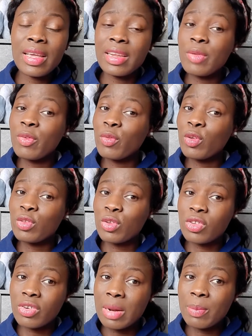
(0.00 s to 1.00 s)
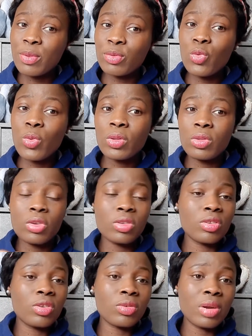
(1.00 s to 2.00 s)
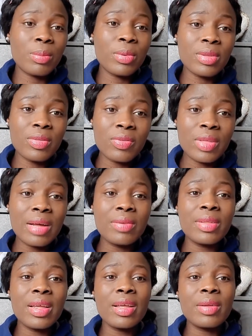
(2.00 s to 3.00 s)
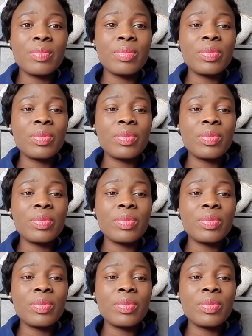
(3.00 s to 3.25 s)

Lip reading: And if you've not subscribed, please do well to touch the subscribe button down there